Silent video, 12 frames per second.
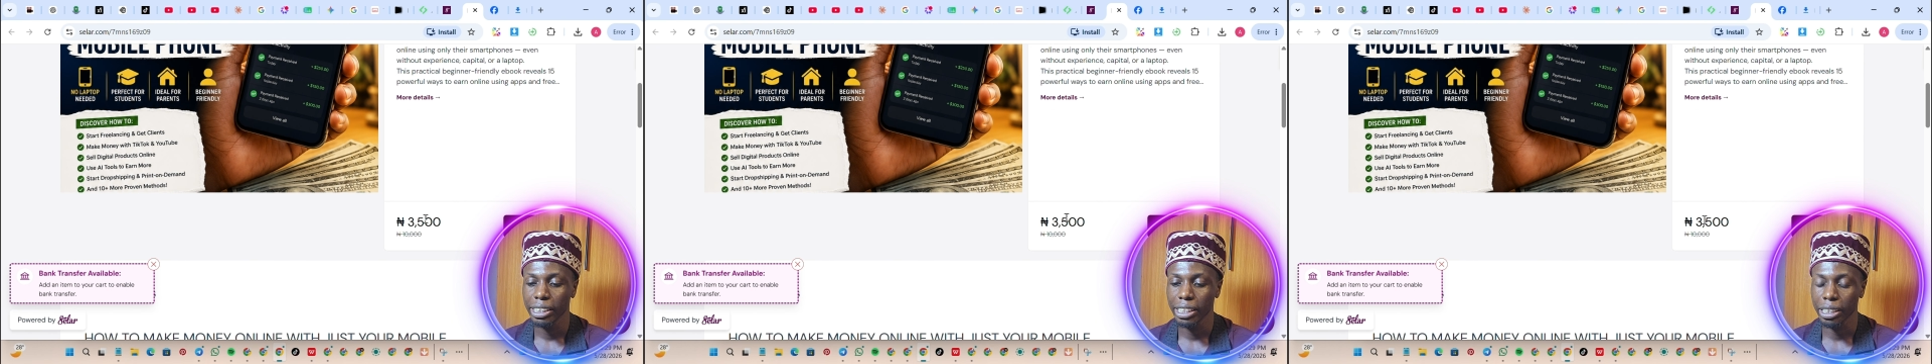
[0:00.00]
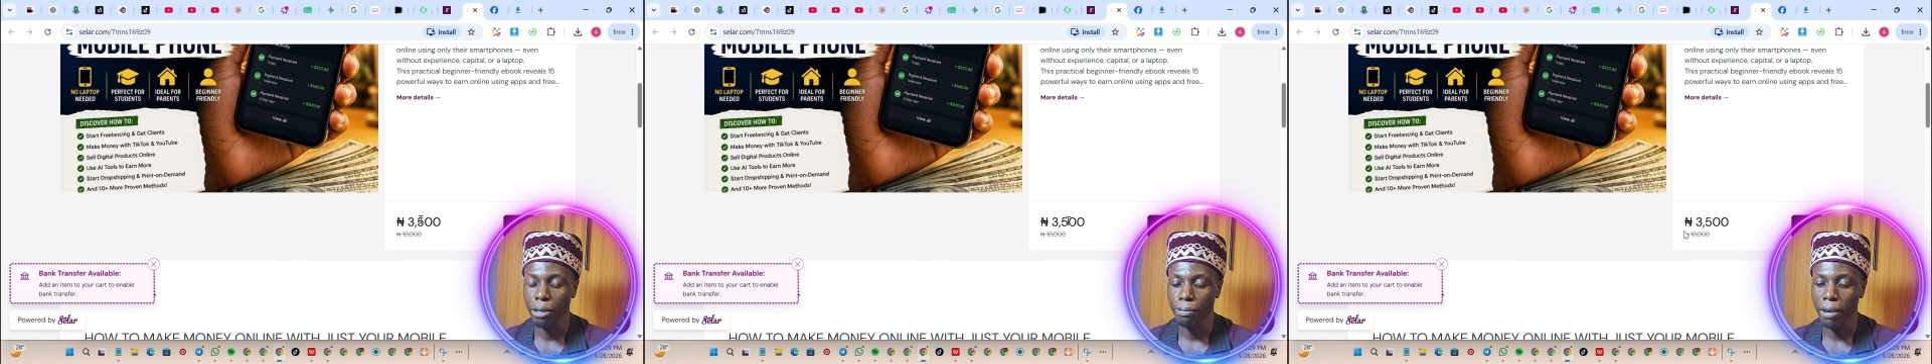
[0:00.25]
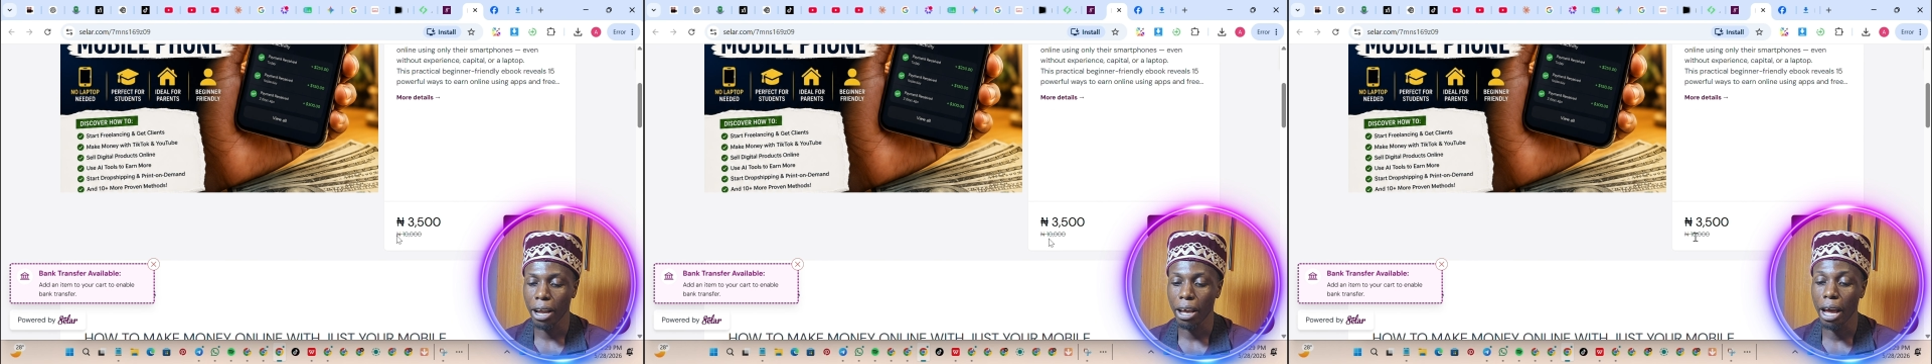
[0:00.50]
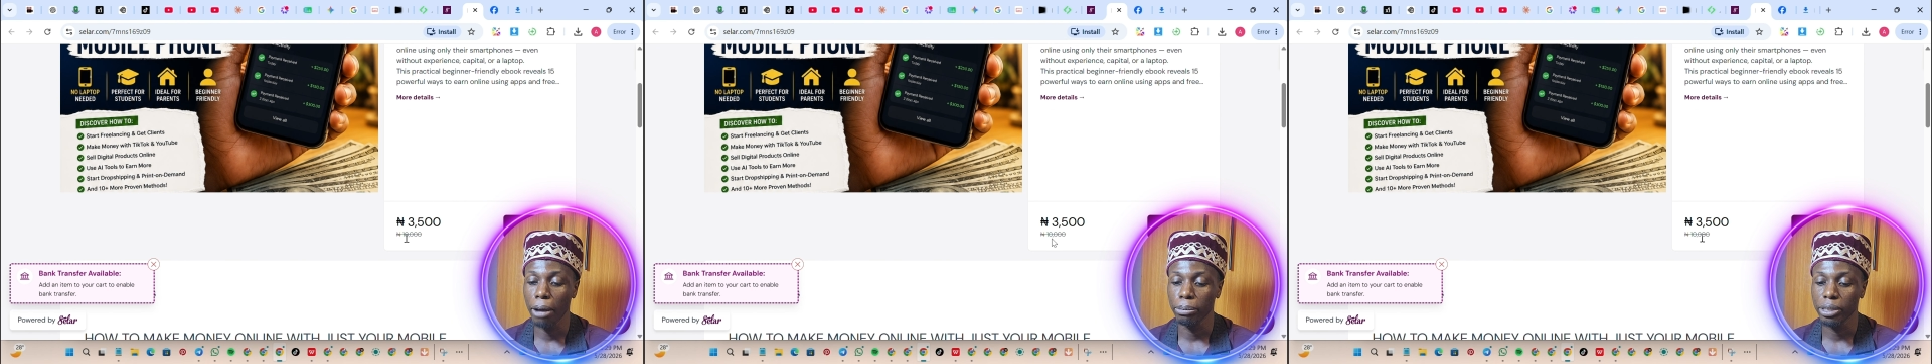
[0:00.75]

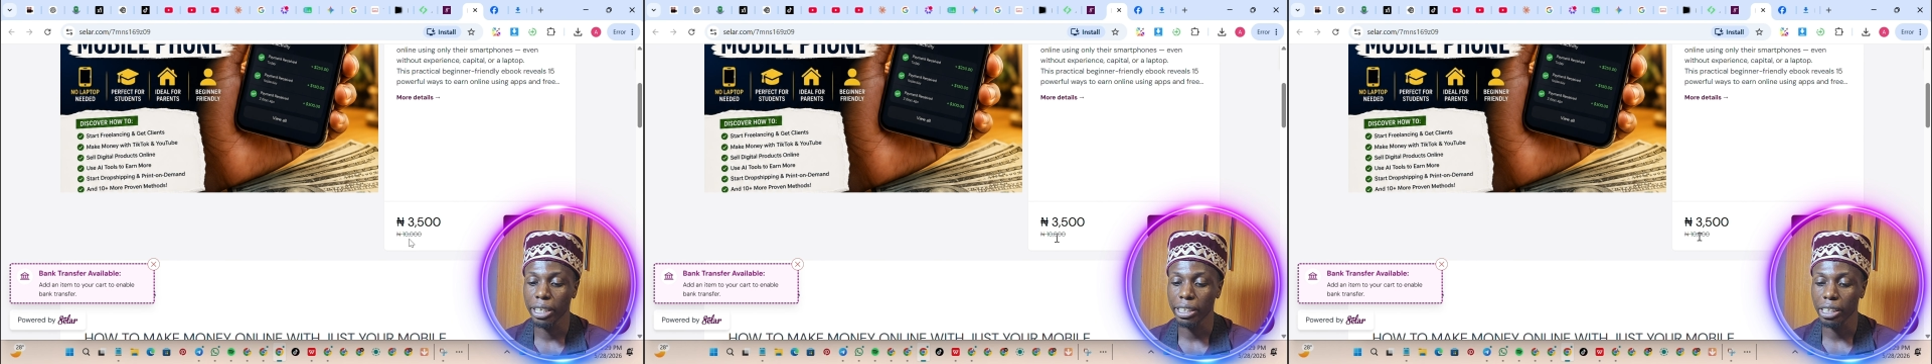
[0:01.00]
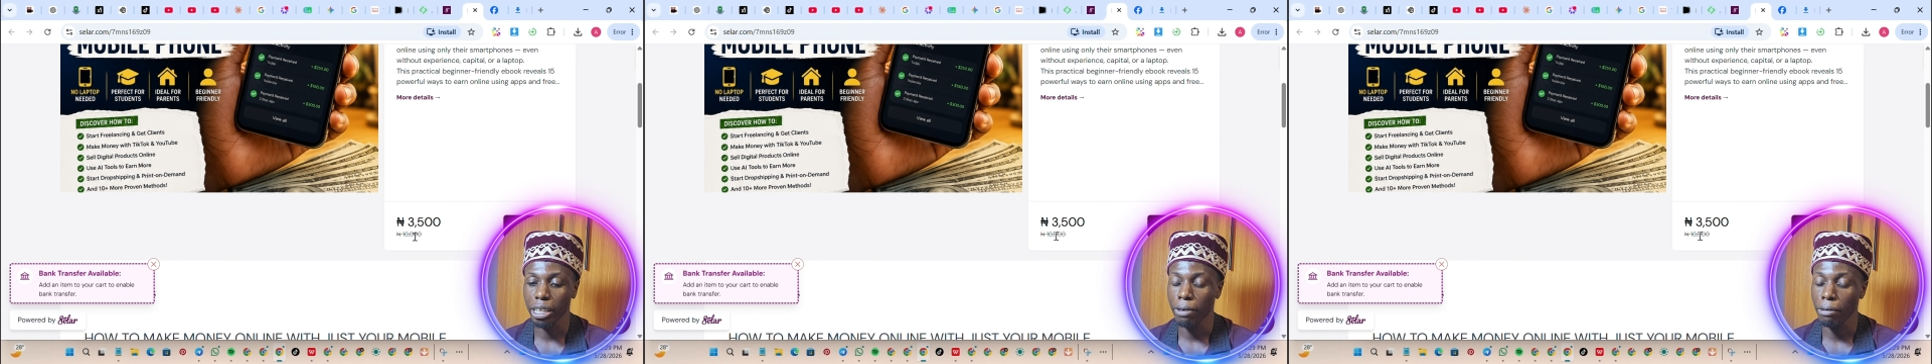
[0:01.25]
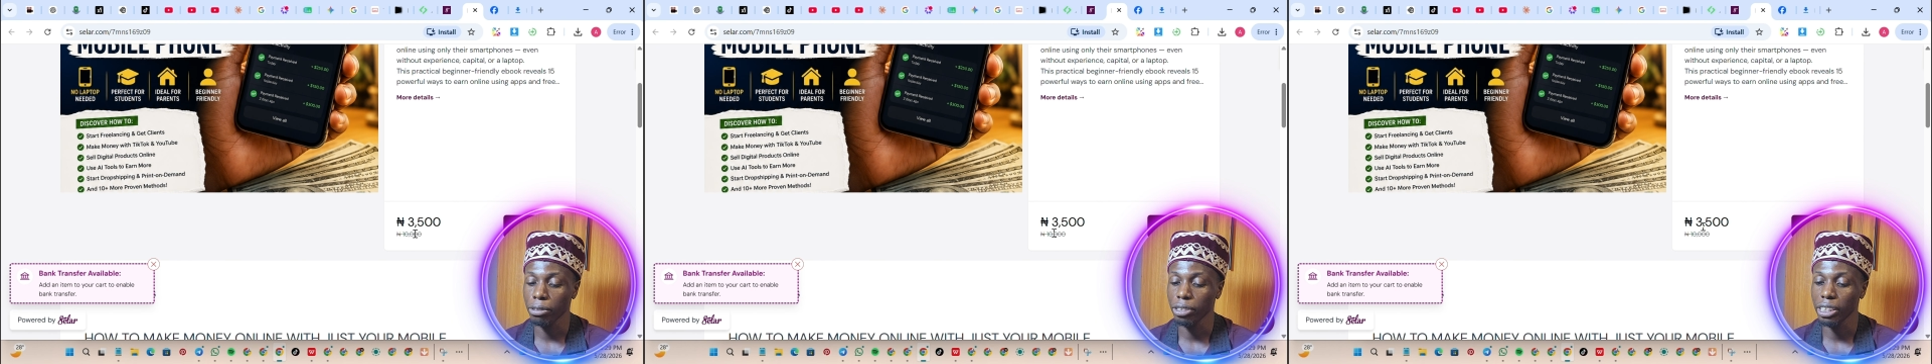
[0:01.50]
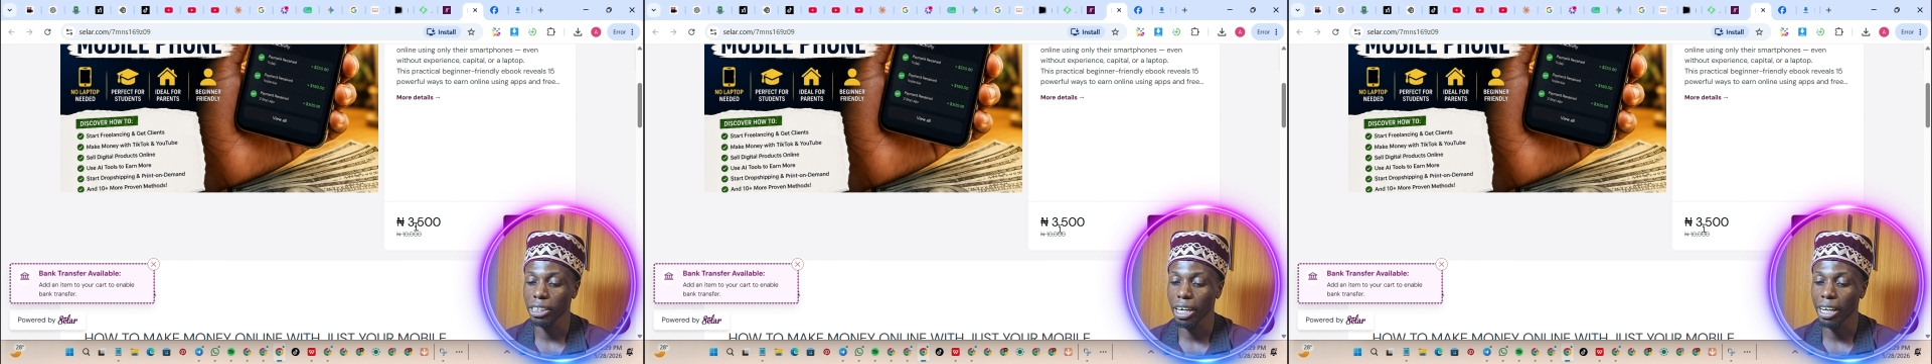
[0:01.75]

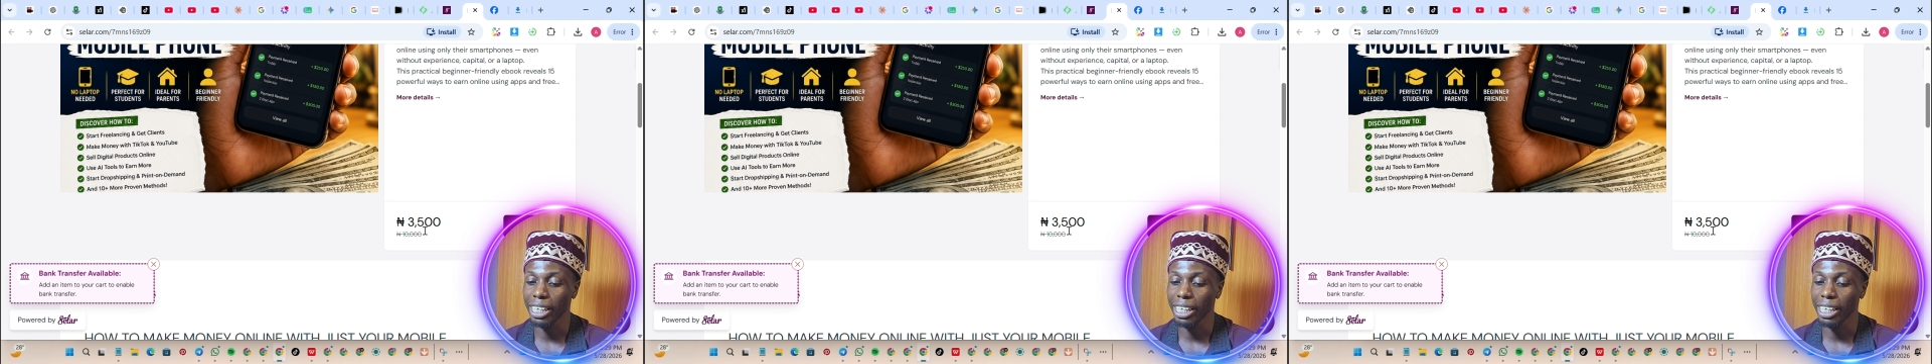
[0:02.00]
3,500 naira.